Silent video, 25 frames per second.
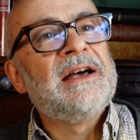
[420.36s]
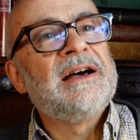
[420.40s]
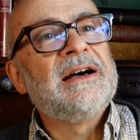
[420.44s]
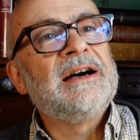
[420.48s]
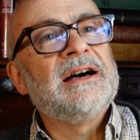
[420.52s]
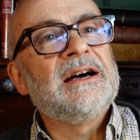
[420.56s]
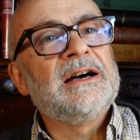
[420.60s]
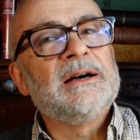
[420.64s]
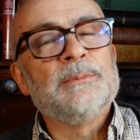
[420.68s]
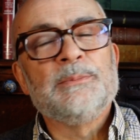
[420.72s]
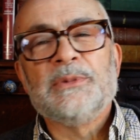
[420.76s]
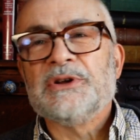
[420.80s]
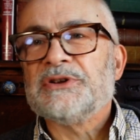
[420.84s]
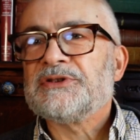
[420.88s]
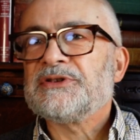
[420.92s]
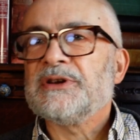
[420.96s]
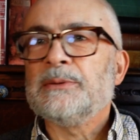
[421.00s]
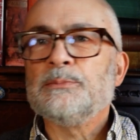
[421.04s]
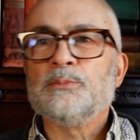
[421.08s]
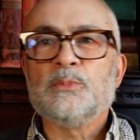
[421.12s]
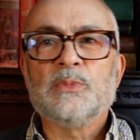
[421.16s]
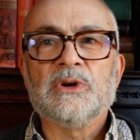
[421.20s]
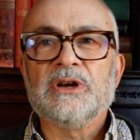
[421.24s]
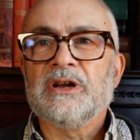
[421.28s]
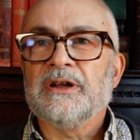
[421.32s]
but
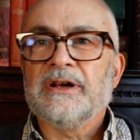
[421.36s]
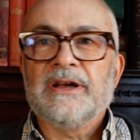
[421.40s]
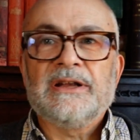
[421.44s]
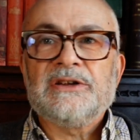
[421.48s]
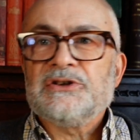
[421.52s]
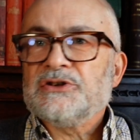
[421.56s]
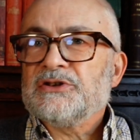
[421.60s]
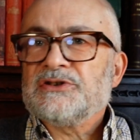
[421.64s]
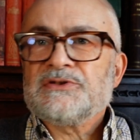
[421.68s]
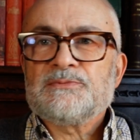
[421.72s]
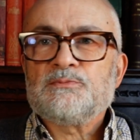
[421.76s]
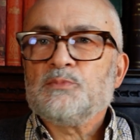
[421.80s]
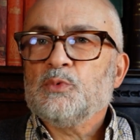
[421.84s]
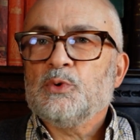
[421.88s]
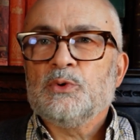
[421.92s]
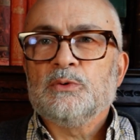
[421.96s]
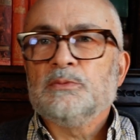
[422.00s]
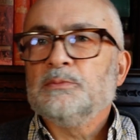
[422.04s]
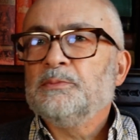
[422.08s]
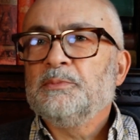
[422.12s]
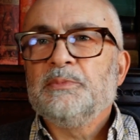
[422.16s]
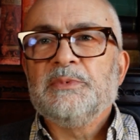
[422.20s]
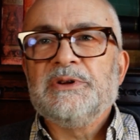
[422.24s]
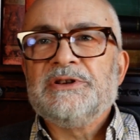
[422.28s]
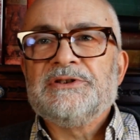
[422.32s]
some were like, just,
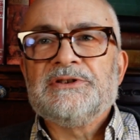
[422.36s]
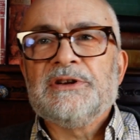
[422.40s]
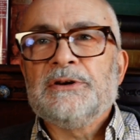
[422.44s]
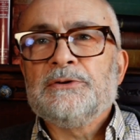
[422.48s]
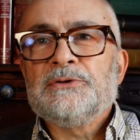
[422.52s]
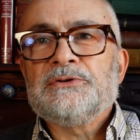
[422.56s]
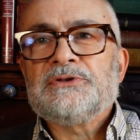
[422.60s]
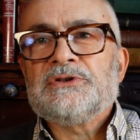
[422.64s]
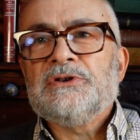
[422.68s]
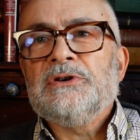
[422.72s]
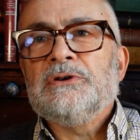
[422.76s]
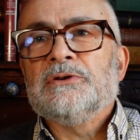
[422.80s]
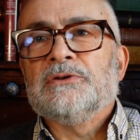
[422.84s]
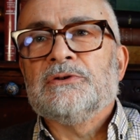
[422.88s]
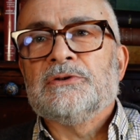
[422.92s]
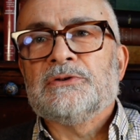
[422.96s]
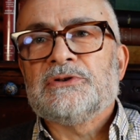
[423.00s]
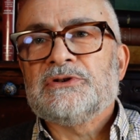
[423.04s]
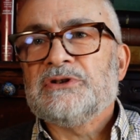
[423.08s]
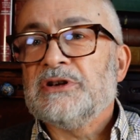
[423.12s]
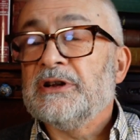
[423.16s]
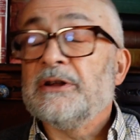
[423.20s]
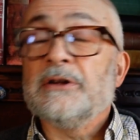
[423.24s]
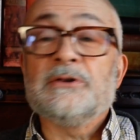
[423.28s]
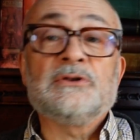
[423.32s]
well, there's no
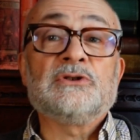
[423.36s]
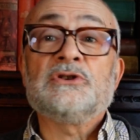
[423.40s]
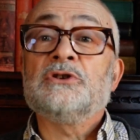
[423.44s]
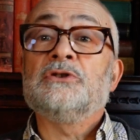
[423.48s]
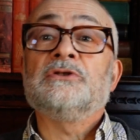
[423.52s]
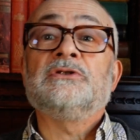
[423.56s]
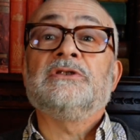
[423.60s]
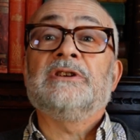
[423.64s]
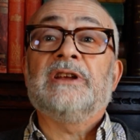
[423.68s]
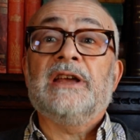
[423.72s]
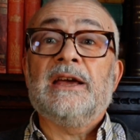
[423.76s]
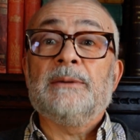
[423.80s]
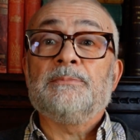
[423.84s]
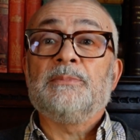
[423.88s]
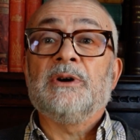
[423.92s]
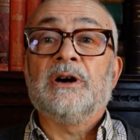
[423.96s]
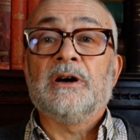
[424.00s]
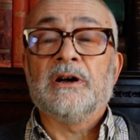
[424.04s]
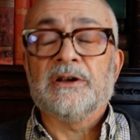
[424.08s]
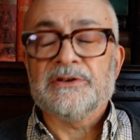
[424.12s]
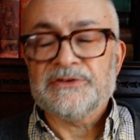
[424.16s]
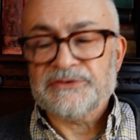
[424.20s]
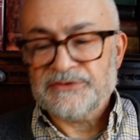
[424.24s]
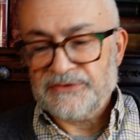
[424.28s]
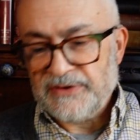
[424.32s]
songs, you couldn't get
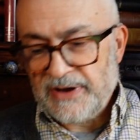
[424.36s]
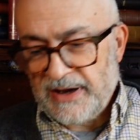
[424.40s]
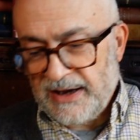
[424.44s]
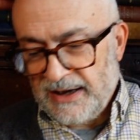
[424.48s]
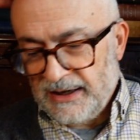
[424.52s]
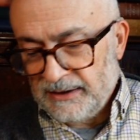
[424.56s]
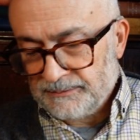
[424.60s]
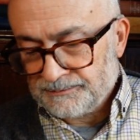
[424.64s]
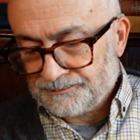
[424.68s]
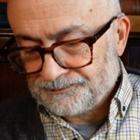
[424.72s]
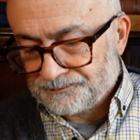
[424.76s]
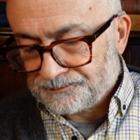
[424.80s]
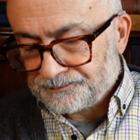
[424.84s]
past that.